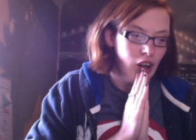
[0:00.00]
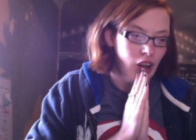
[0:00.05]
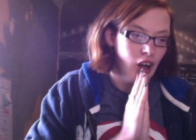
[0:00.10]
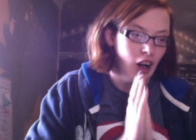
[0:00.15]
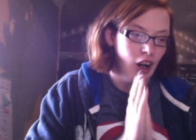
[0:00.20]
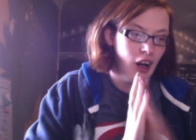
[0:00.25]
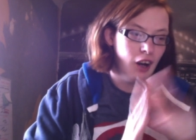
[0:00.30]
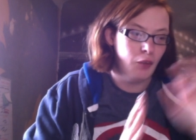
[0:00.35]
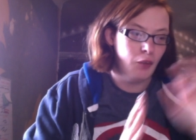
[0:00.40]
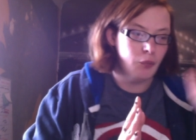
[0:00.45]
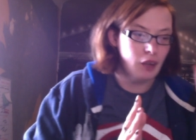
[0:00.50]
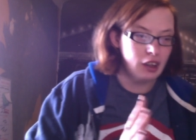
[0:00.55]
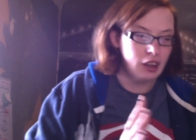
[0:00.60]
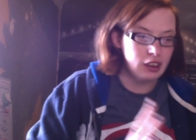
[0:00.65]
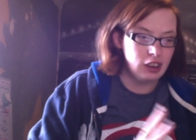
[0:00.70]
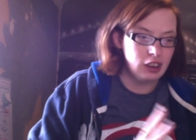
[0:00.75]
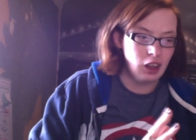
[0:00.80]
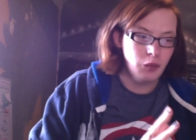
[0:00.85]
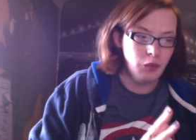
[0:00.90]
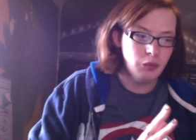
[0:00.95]
um
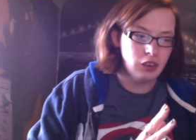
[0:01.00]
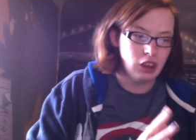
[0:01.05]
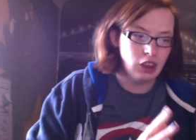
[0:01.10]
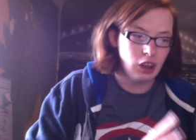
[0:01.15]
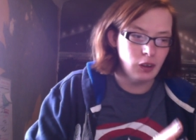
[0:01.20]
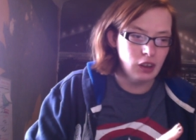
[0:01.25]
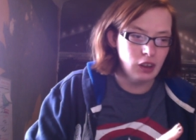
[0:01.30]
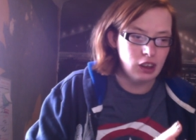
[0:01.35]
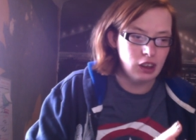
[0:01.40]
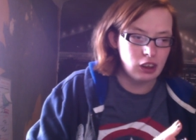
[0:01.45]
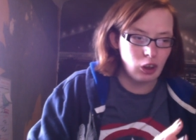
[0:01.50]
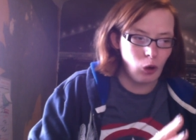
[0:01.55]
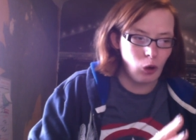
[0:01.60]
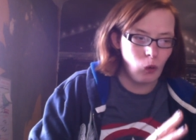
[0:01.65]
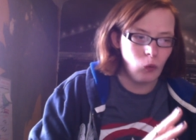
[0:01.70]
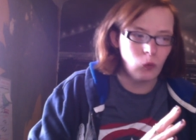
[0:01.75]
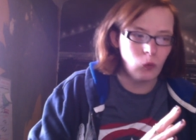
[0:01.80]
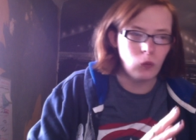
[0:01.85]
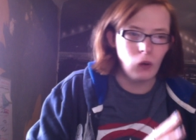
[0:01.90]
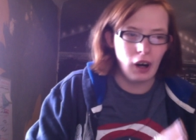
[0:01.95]
tip two is
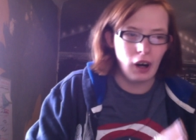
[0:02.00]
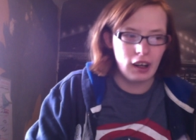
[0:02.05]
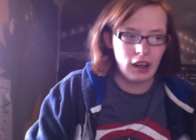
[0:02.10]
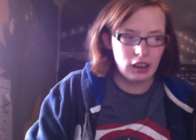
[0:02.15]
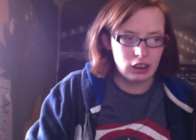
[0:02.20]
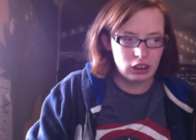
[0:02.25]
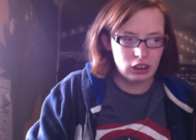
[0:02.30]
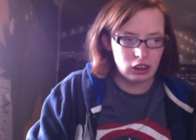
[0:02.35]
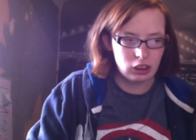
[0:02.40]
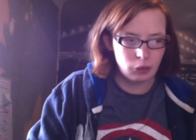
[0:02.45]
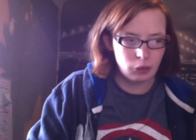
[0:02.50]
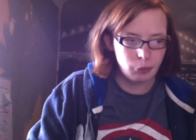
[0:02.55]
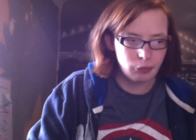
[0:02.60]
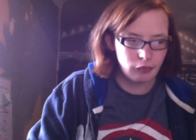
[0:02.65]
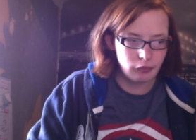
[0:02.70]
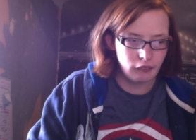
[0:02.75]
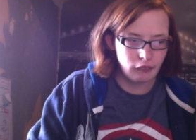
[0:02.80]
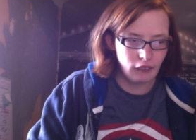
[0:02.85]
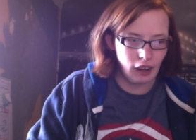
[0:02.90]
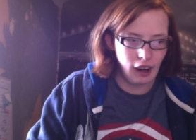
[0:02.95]
always
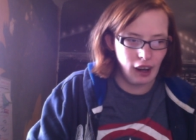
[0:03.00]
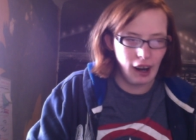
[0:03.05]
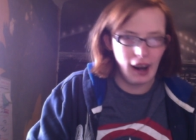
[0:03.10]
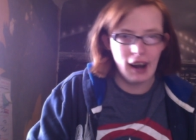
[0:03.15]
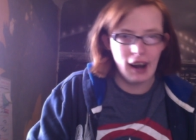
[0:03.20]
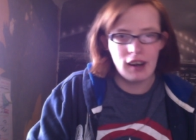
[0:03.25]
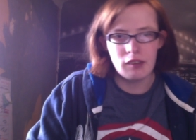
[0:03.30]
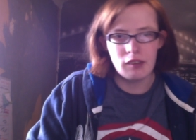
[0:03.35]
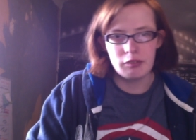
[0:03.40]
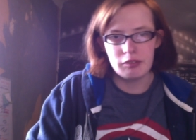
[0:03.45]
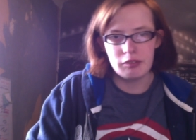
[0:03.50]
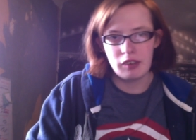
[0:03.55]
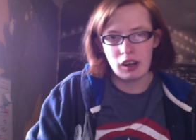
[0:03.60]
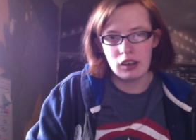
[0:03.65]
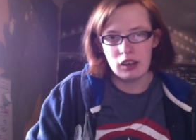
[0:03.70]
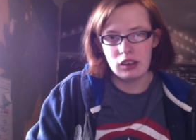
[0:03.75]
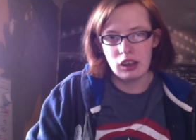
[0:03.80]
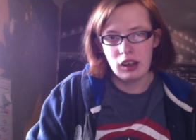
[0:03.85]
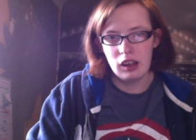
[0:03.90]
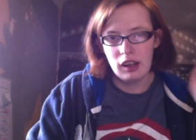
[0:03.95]
have
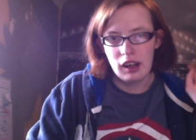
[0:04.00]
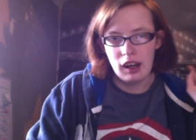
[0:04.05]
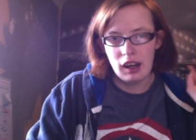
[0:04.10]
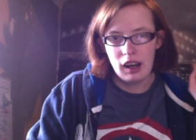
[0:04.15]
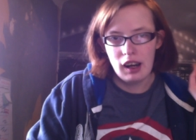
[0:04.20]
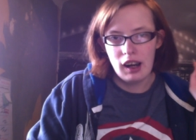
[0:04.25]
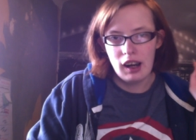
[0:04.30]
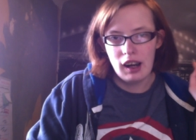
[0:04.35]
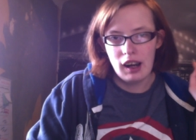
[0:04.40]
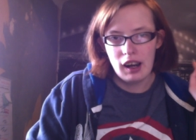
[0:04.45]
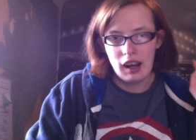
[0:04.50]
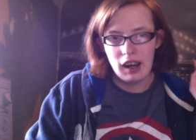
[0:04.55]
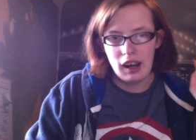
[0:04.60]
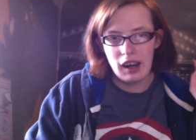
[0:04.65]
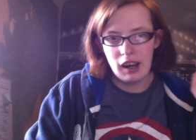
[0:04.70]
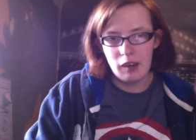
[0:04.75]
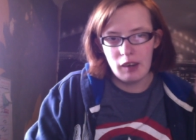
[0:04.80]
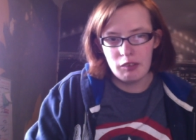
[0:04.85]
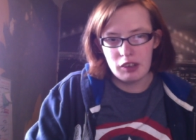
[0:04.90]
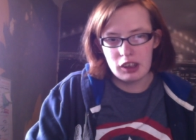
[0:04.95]
fun
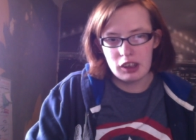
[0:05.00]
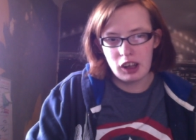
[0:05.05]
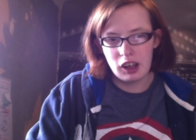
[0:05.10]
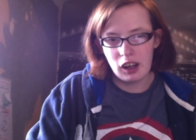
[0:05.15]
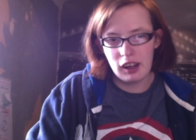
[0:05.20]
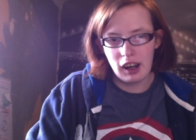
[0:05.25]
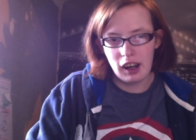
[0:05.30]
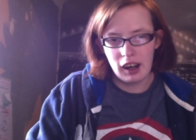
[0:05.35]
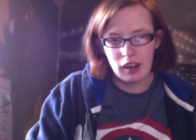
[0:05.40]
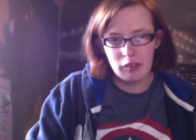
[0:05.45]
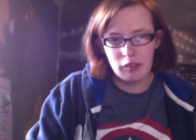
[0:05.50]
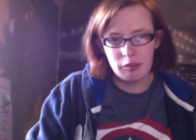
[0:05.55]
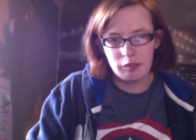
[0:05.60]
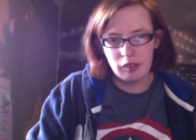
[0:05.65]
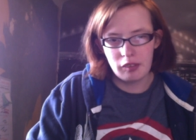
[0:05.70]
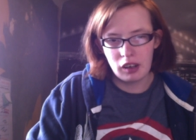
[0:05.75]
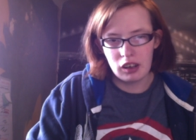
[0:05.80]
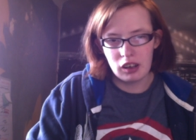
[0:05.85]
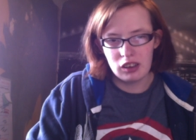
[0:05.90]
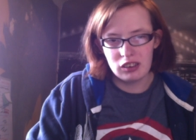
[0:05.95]
if you don't have
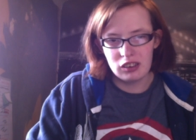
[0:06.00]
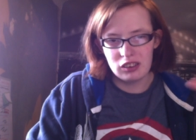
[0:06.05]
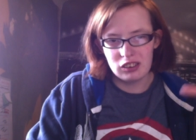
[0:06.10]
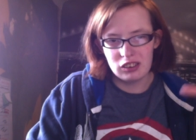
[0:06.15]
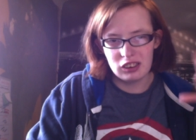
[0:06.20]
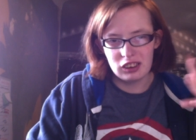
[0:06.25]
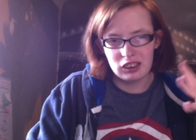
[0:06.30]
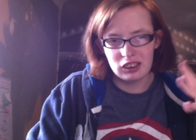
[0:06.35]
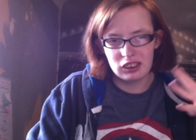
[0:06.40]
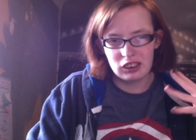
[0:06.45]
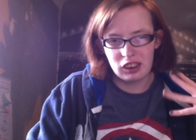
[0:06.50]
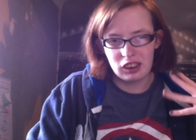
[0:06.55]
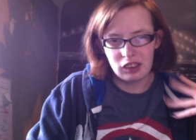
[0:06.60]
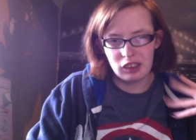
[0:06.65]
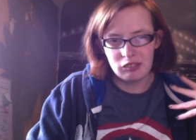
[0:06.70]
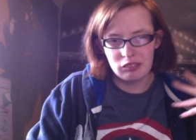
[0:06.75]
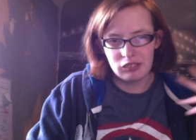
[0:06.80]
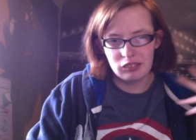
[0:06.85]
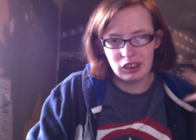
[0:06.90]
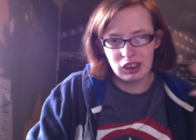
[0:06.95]
fun
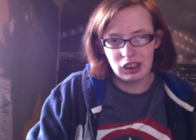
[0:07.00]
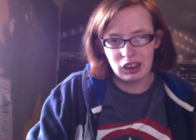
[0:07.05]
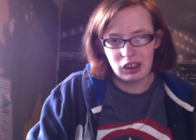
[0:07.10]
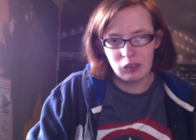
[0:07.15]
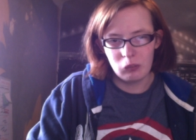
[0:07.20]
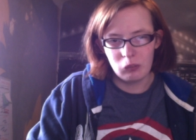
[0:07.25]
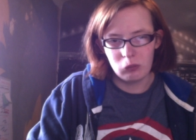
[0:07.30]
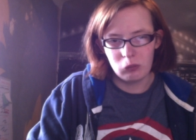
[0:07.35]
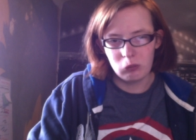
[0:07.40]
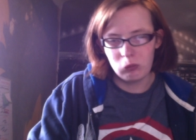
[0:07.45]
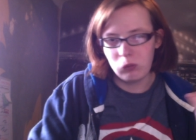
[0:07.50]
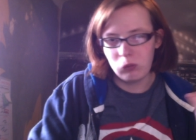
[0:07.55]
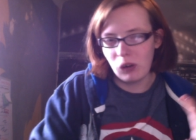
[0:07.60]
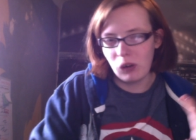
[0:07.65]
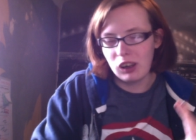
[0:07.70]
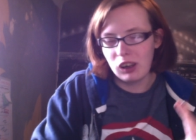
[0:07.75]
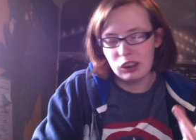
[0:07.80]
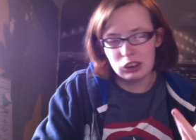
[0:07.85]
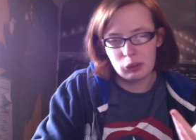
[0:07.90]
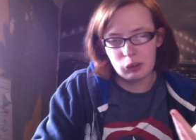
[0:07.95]
then really
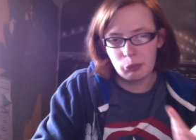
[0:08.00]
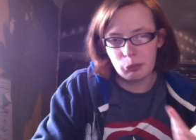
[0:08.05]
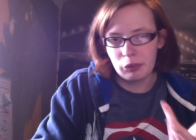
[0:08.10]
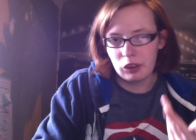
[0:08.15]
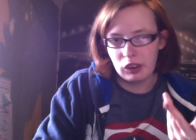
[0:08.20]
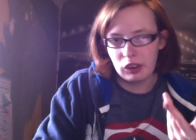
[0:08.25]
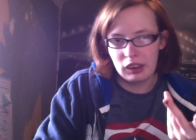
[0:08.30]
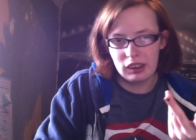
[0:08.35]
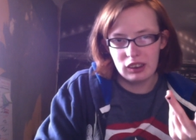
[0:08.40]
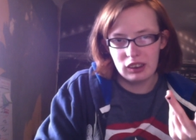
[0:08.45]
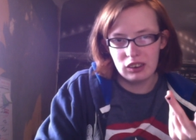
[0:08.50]
what's the point